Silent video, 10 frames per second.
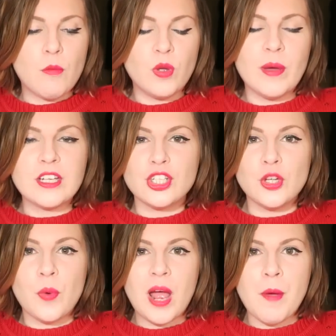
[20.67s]
We went
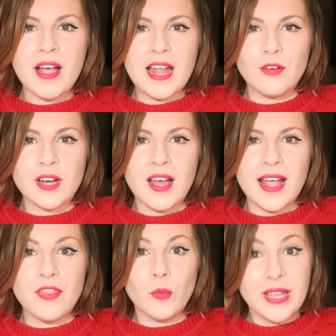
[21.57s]
to Primark, Ella and
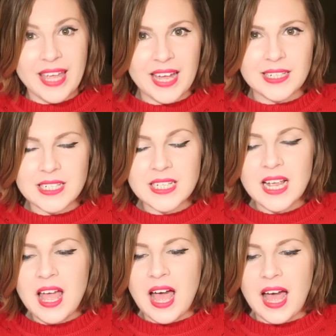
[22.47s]
I, at the weekend
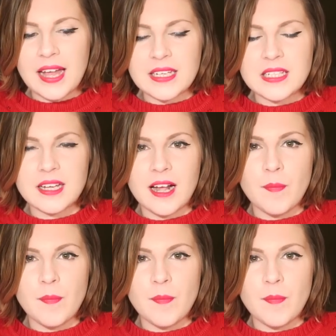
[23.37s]
and